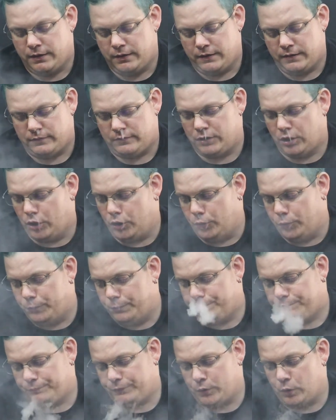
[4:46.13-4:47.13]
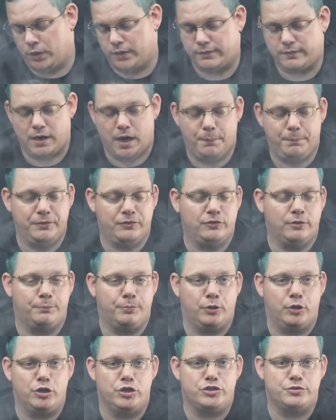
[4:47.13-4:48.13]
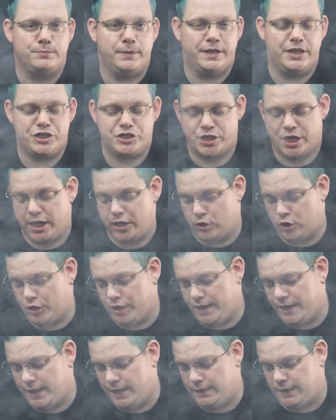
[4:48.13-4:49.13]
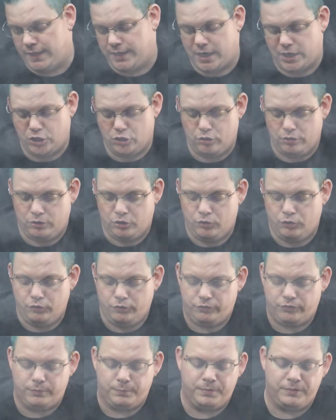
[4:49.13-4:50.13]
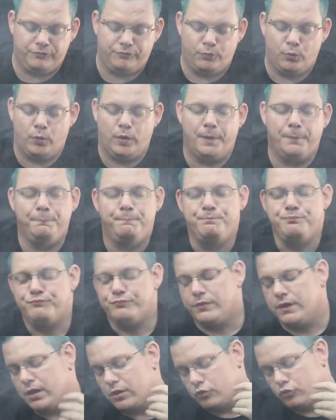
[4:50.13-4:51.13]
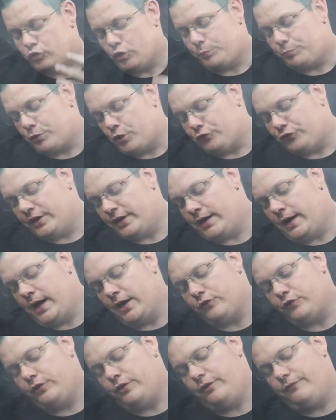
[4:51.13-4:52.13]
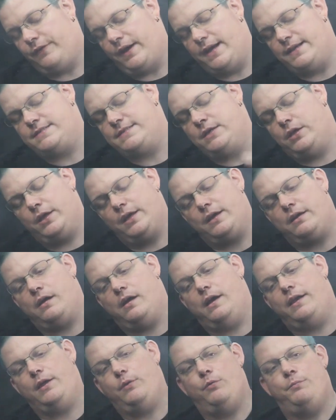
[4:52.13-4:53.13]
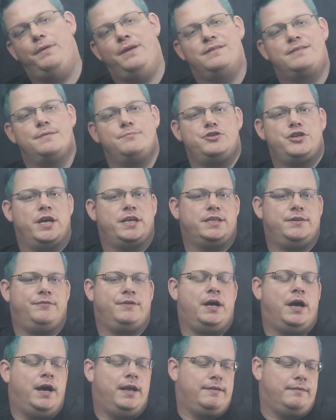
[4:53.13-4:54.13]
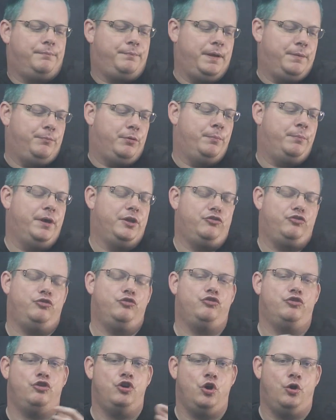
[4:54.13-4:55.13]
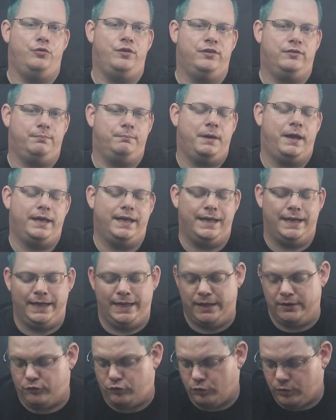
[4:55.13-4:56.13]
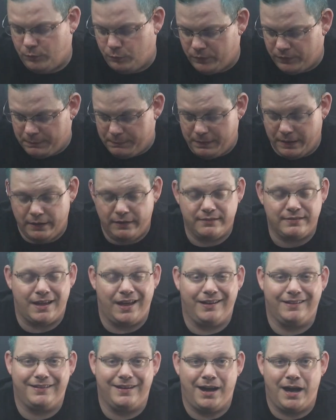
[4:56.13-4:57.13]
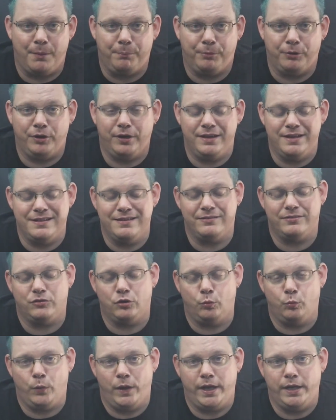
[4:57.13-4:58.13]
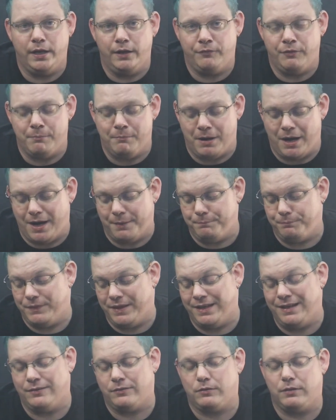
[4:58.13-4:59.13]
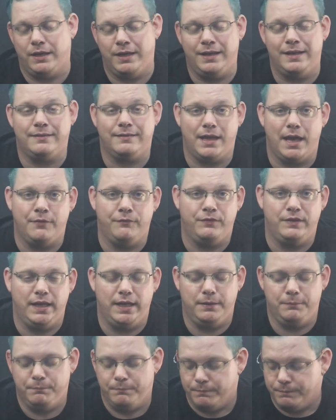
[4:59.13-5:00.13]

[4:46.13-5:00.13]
So, on top is the Purge Money Shot RDA like I used before. So pros and cons on the device. The only con that would be a subjective con to people, but you should know this by getting into it with it being solid copper, is the weight of the mod. It is hefty.